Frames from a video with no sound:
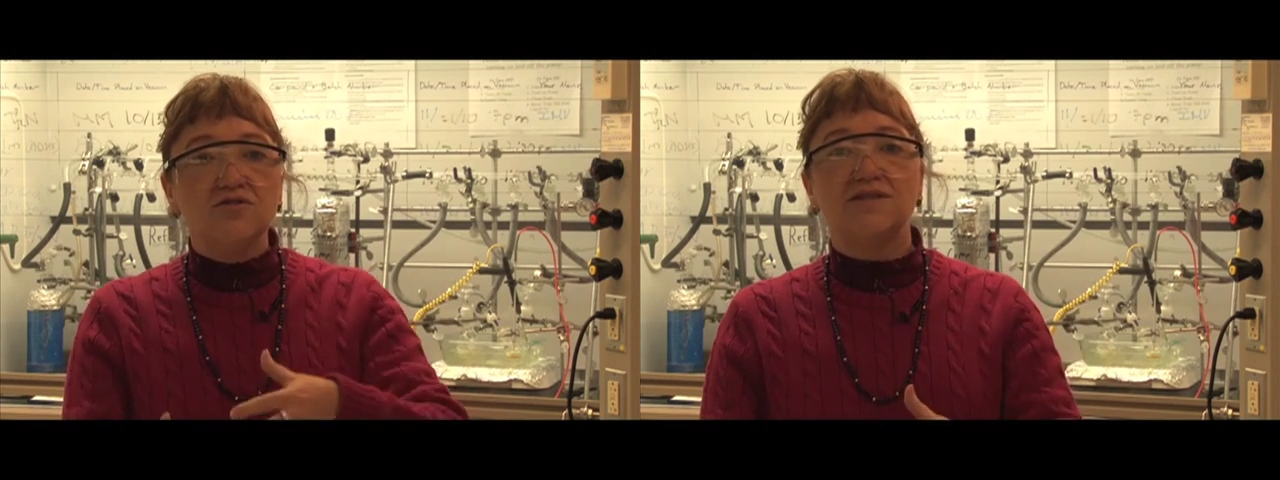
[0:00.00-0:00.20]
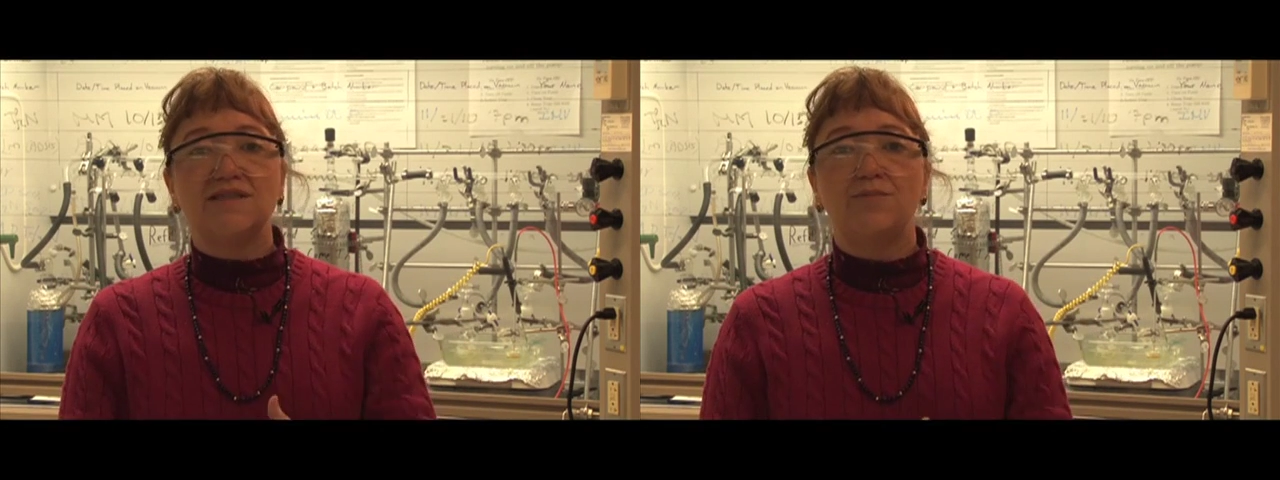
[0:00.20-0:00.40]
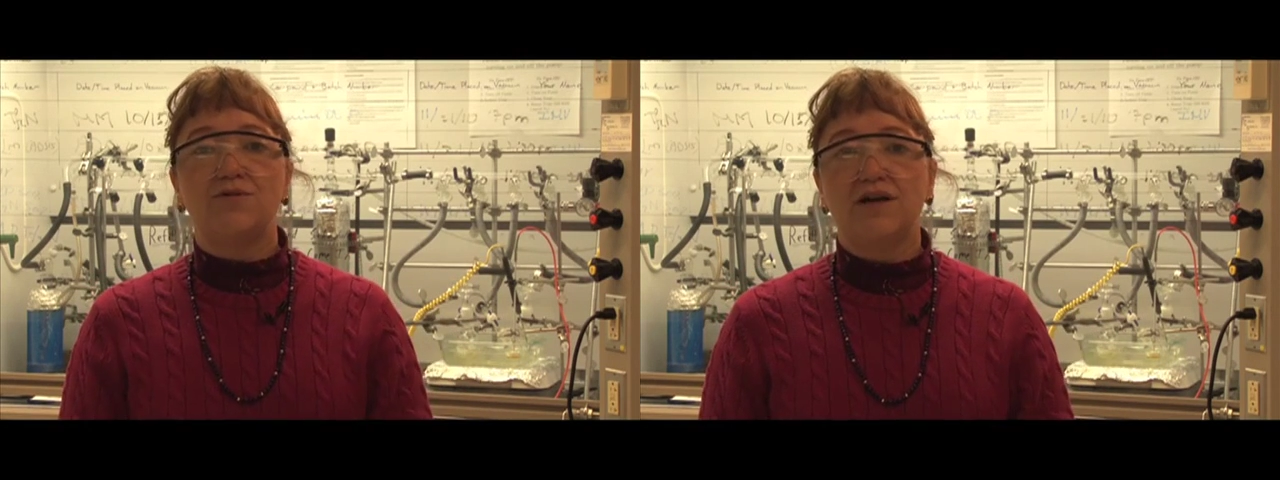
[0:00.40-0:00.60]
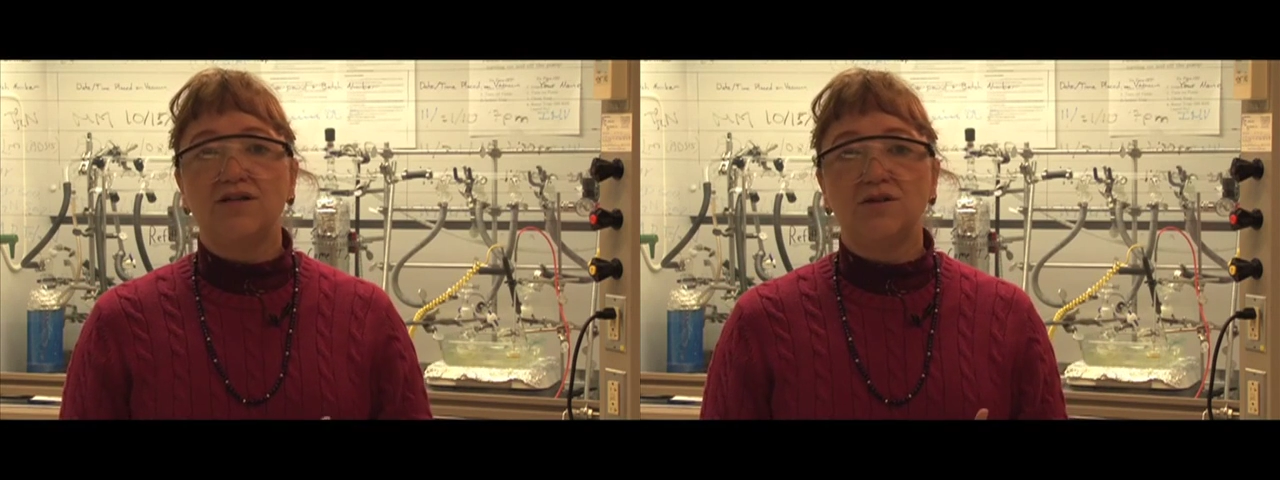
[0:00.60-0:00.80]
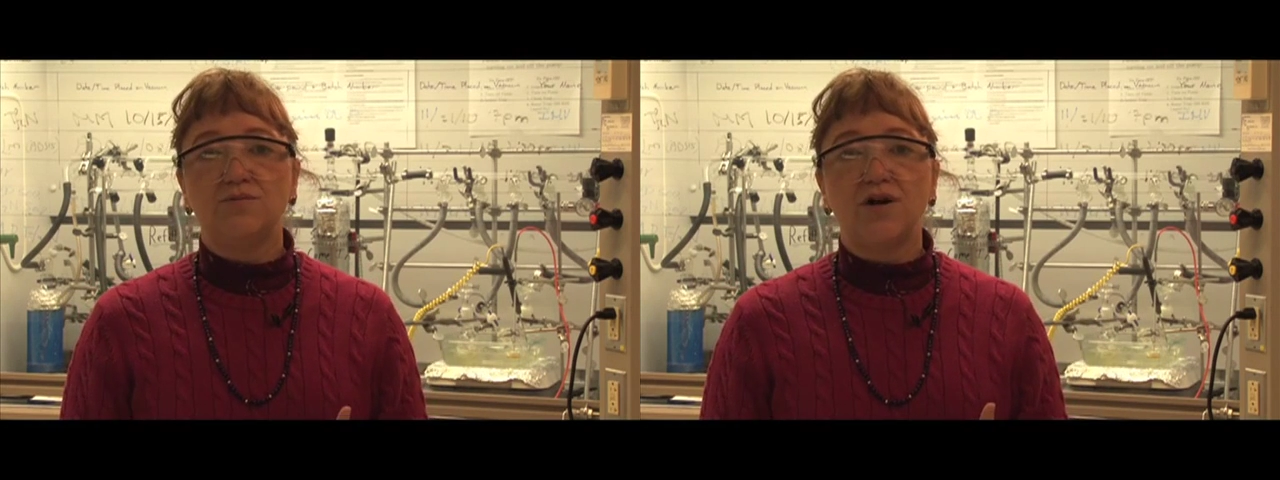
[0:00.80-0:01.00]
the
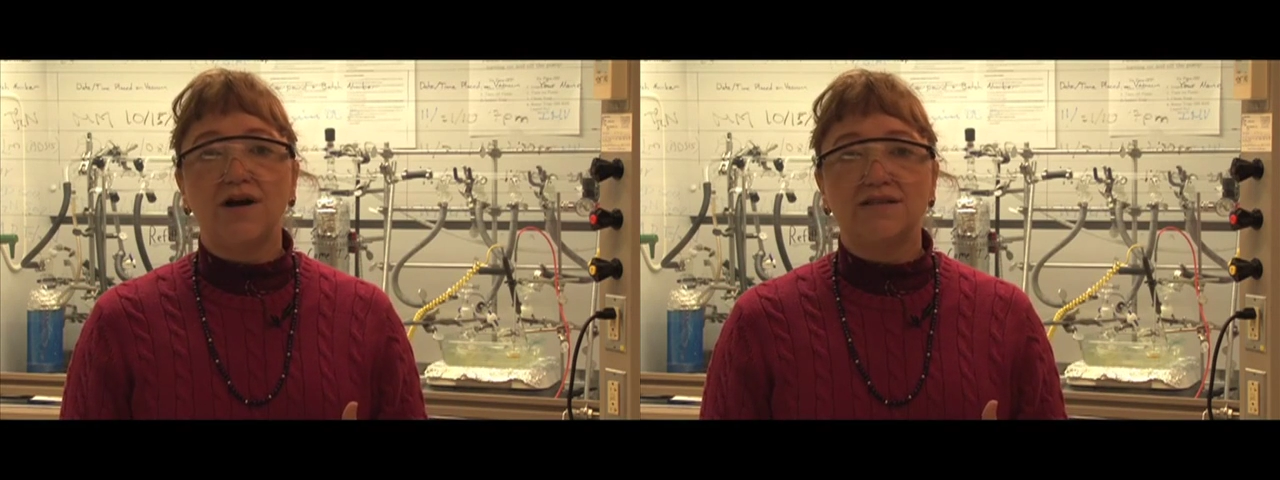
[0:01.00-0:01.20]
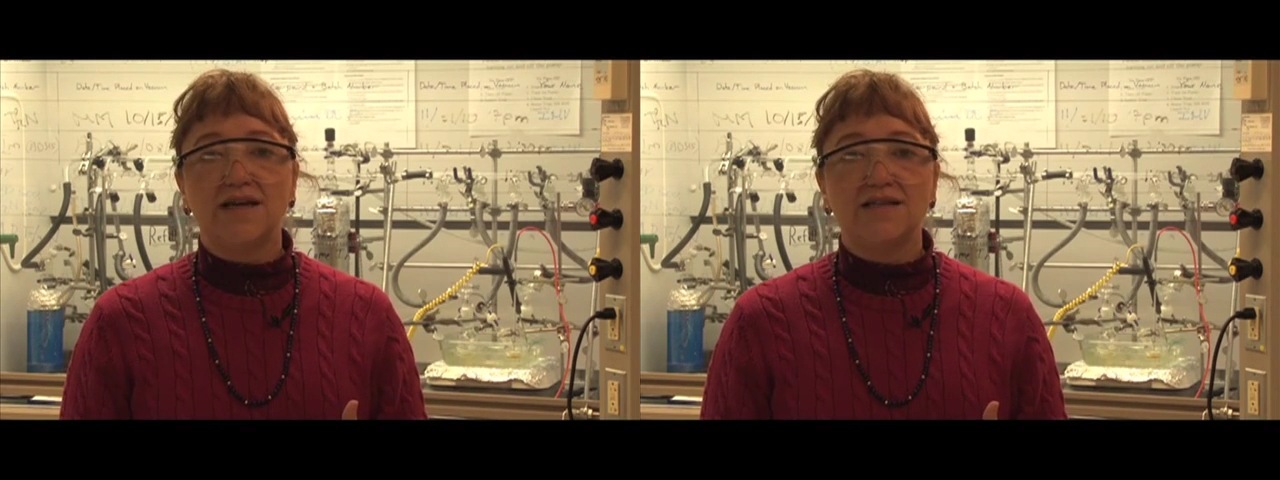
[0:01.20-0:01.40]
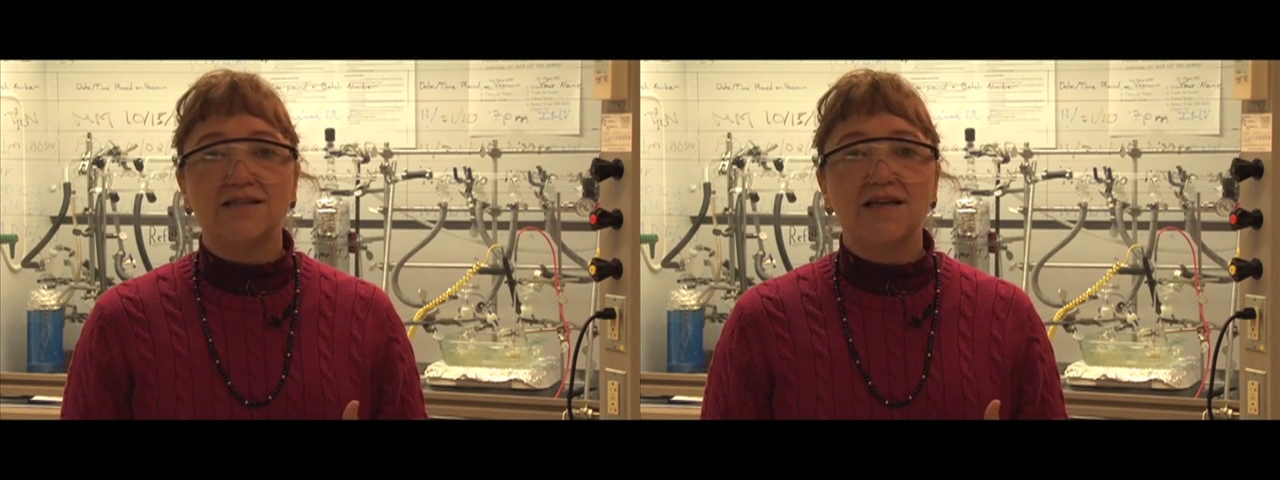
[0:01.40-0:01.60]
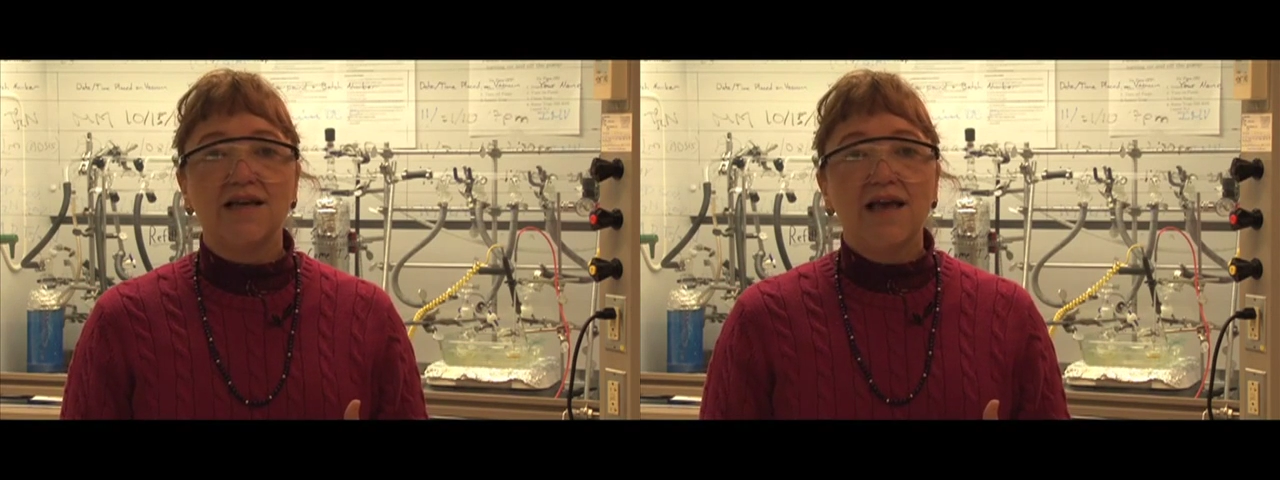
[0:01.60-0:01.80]
separation process.